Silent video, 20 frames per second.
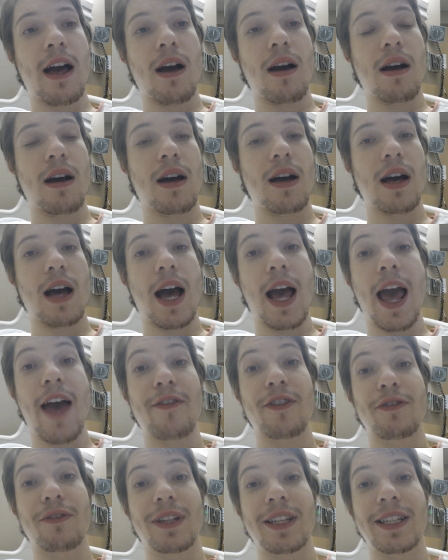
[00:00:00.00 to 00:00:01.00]
Uh, I
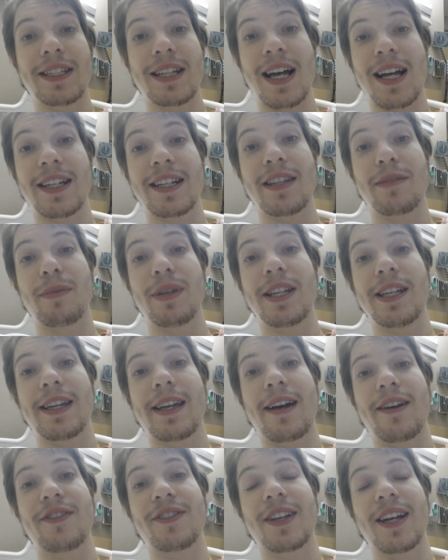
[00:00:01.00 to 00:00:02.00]
haven't really talked to the
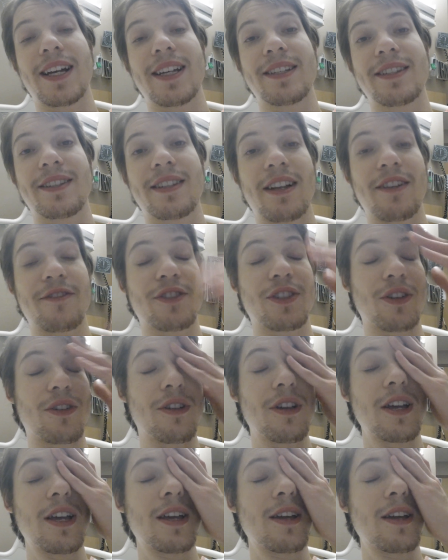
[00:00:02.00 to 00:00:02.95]
MediaCows guys stuff, so